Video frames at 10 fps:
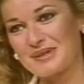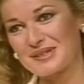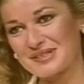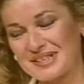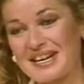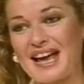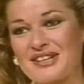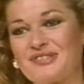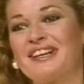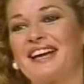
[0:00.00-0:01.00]
person
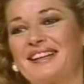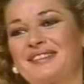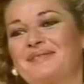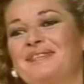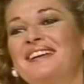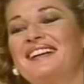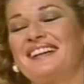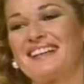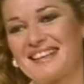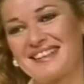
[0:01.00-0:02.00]
nattering at them,
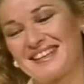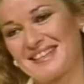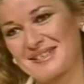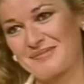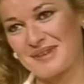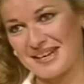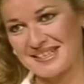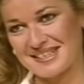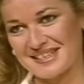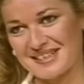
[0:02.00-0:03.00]
and I think it
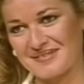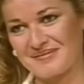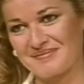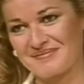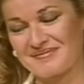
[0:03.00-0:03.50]
surprises them.